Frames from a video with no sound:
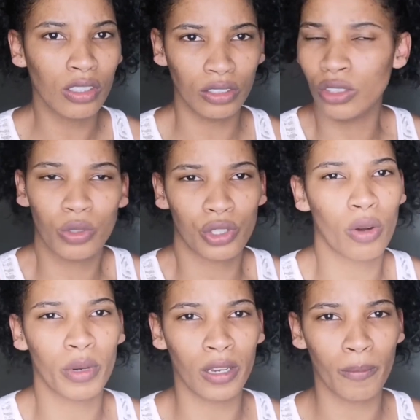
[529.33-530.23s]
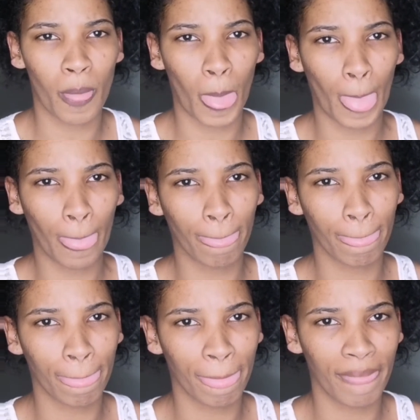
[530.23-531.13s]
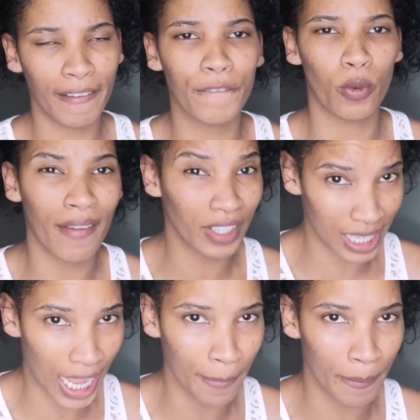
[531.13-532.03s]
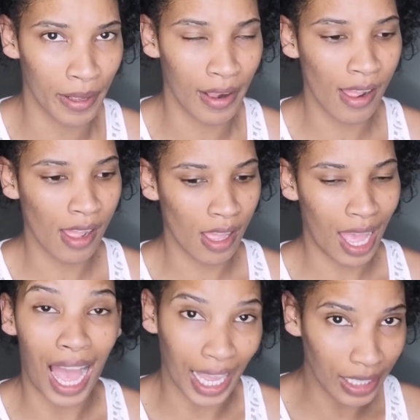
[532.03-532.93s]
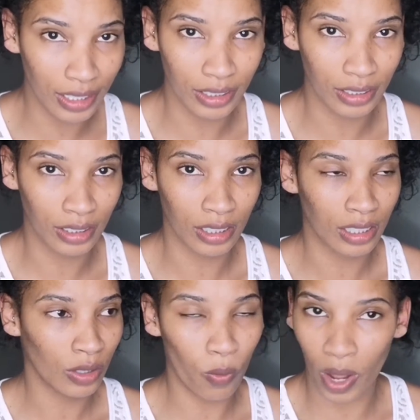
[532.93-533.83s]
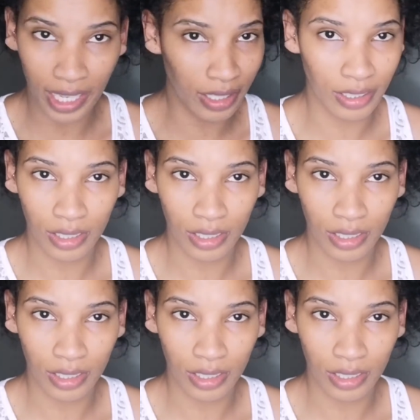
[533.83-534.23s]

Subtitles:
discriminate. If you have a type, height, weight,